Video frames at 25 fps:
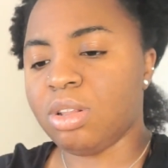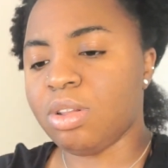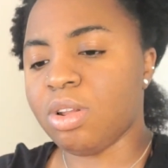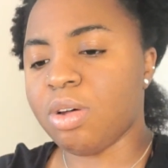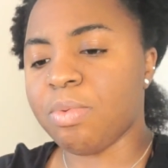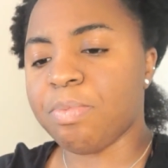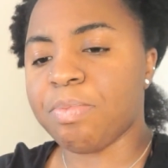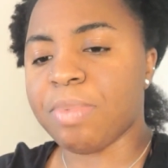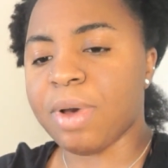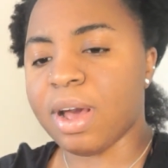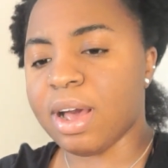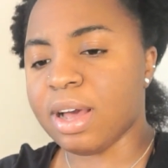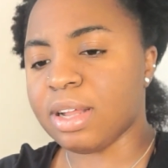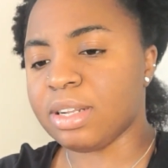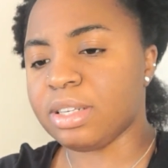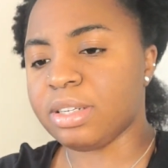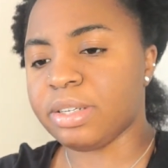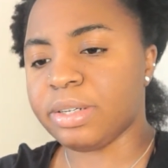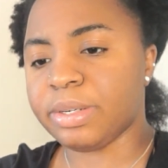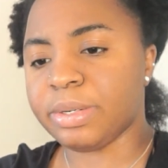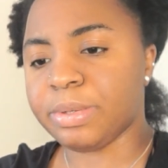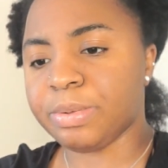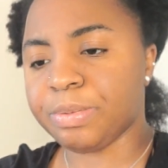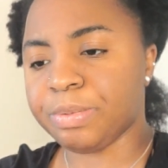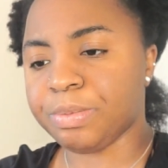Not bad.
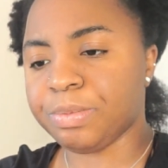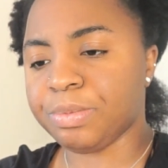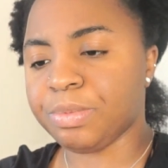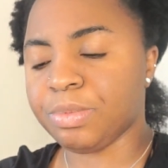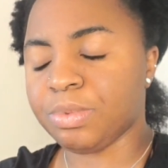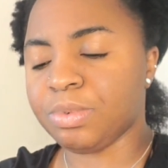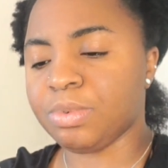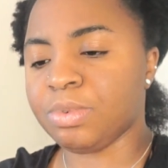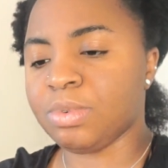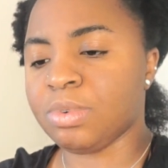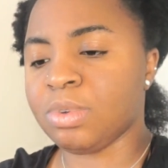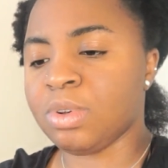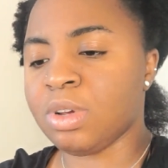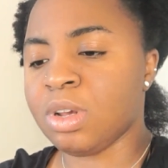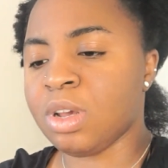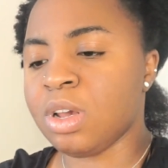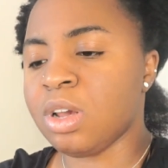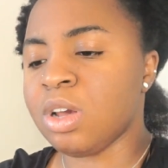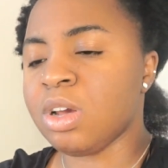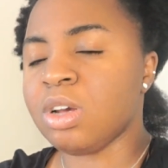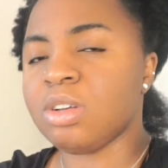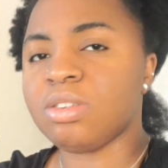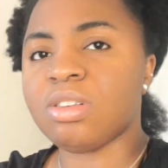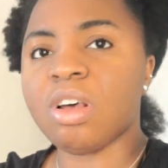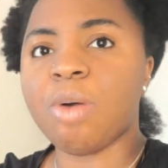
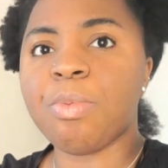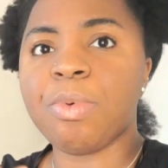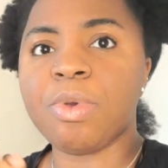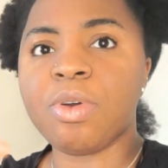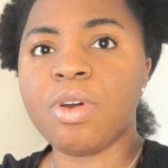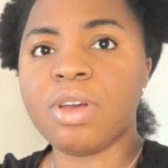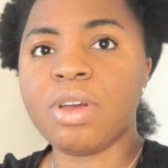So I'll be